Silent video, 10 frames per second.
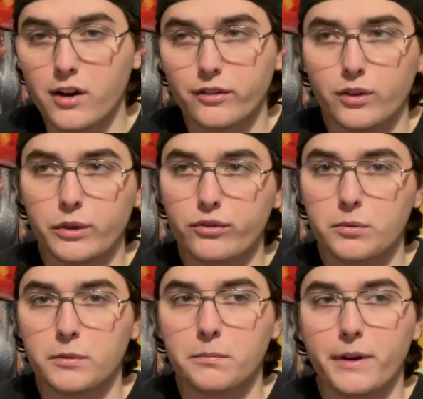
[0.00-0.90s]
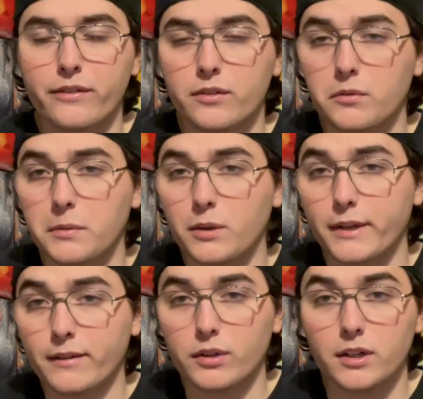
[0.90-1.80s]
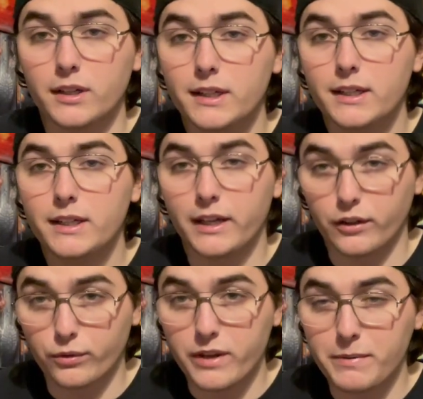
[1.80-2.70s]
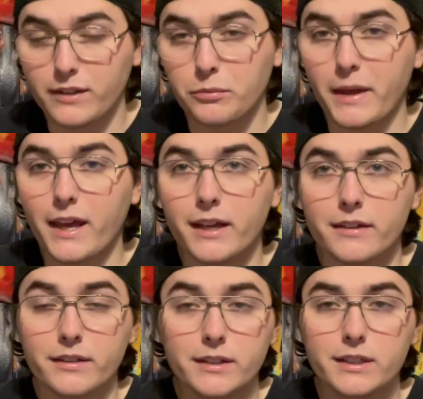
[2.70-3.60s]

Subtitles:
It's always super impressive to me whenever in a 3-piece band,